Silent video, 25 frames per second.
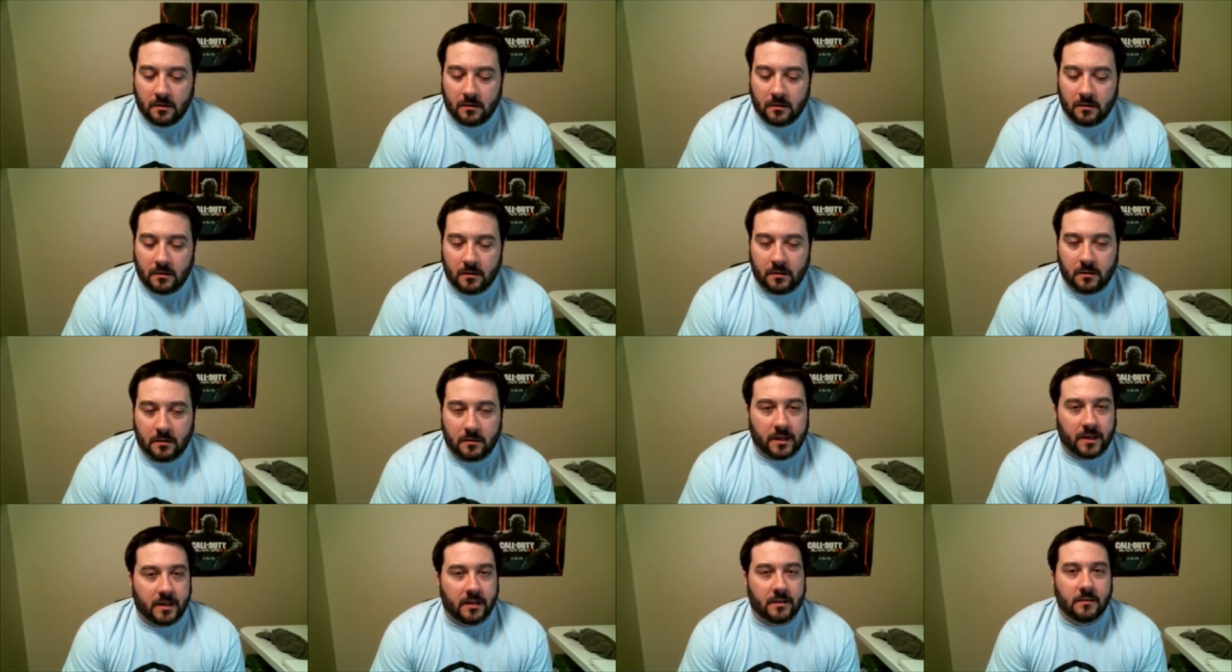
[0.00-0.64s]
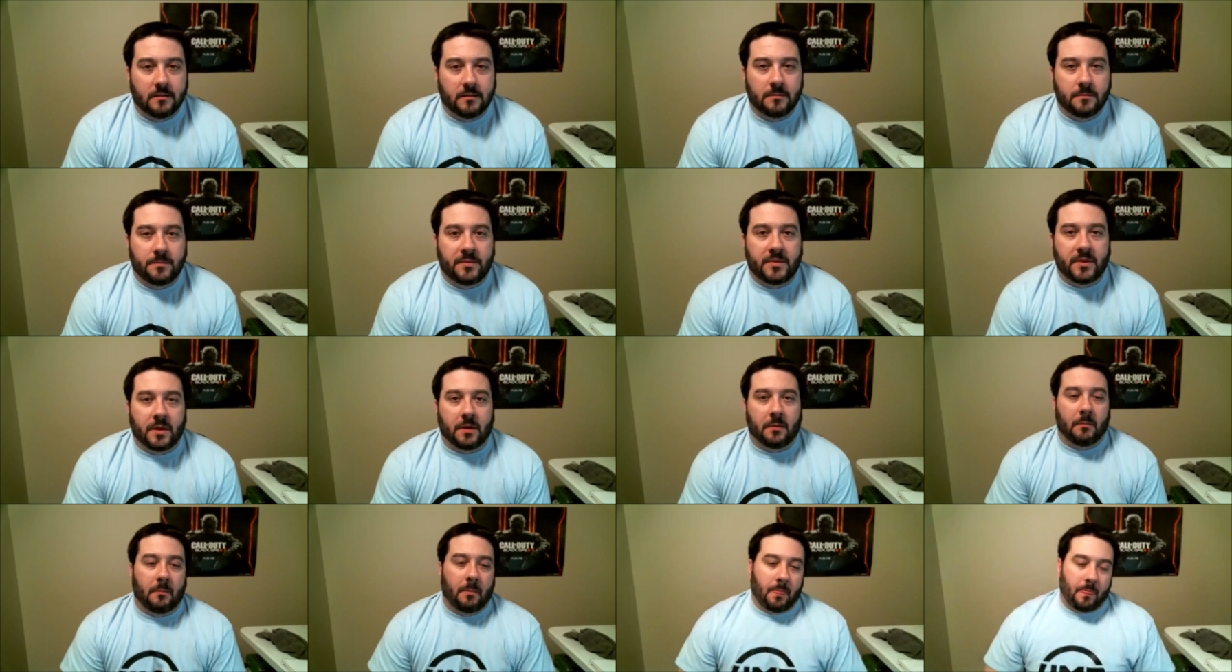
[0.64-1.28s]
Alright,
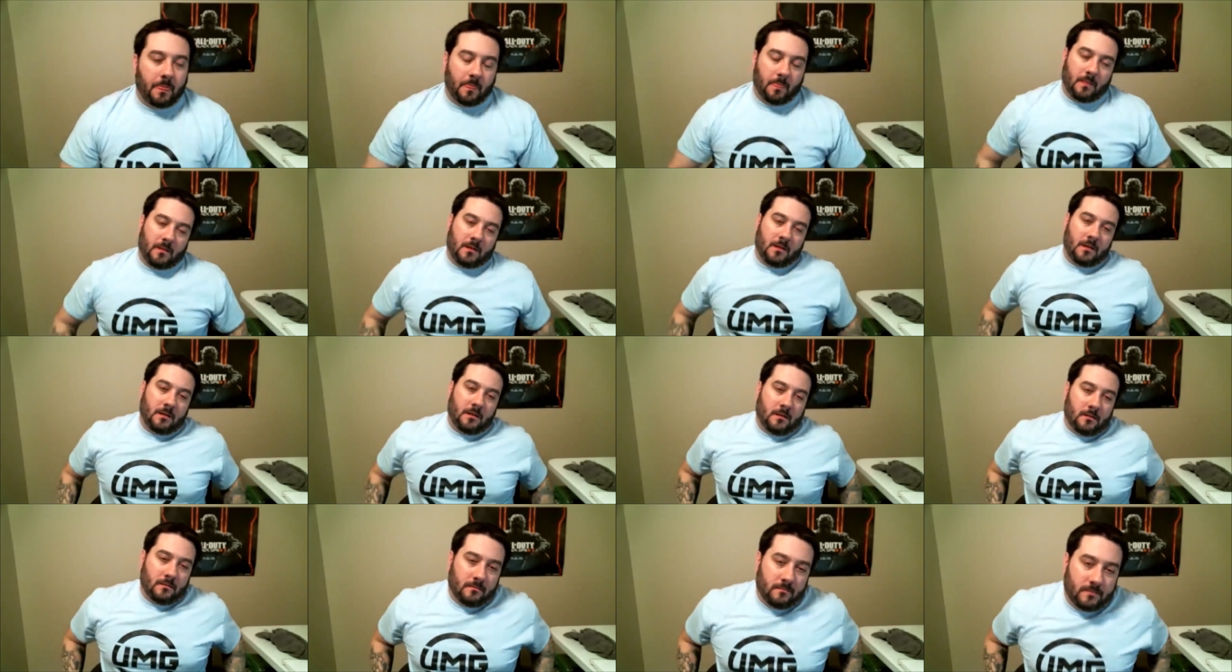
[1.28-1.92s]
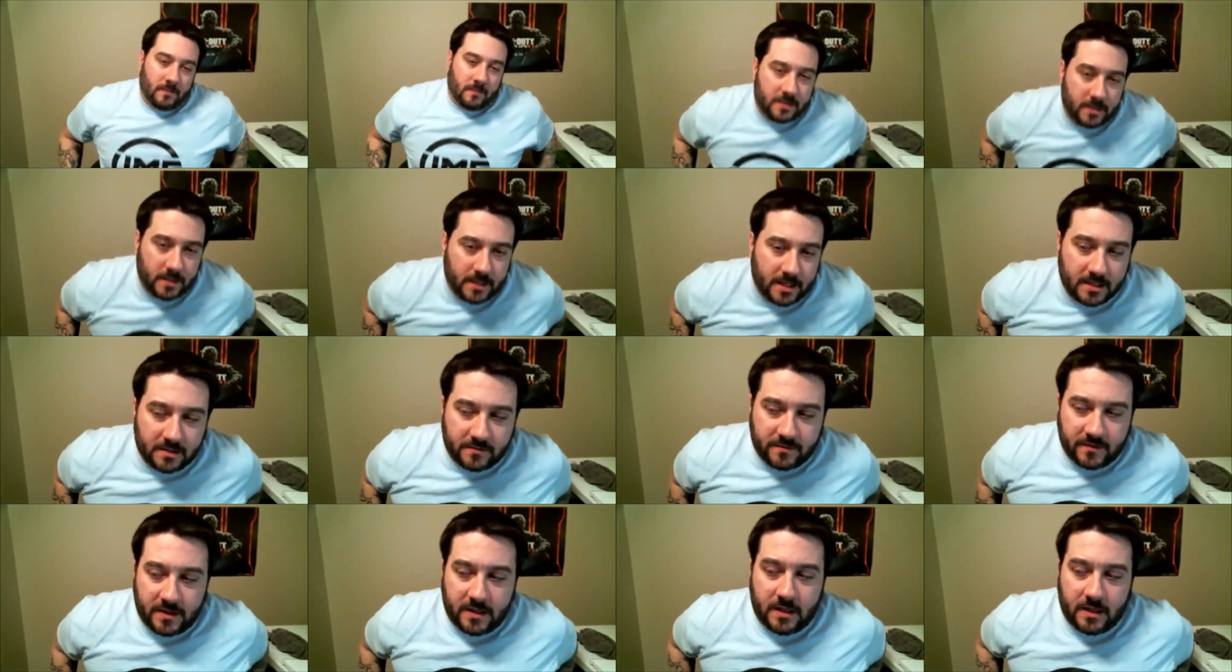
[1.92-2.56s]
so in
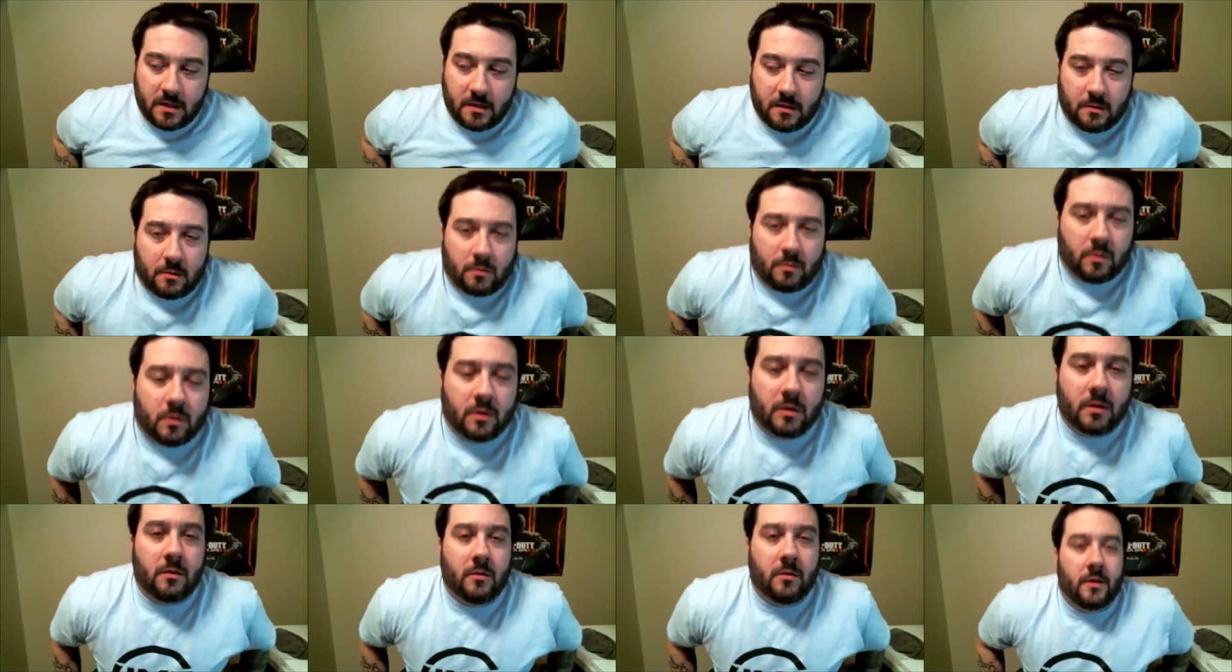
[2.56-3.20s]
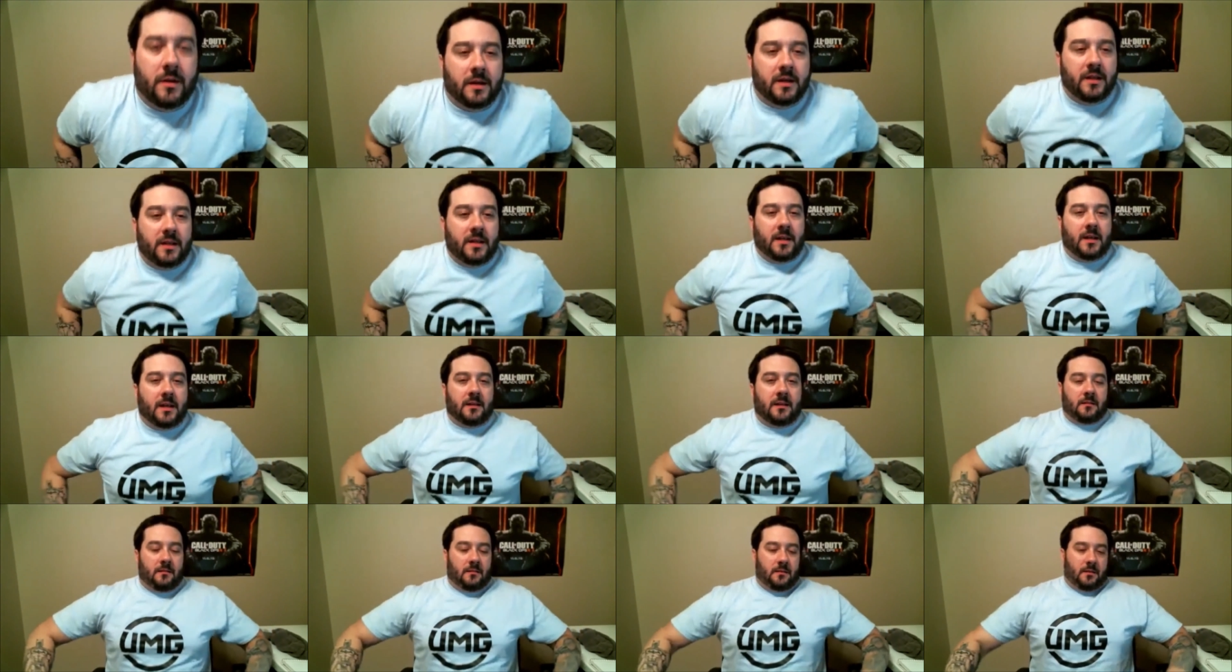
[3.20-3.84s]
today's video we're going to get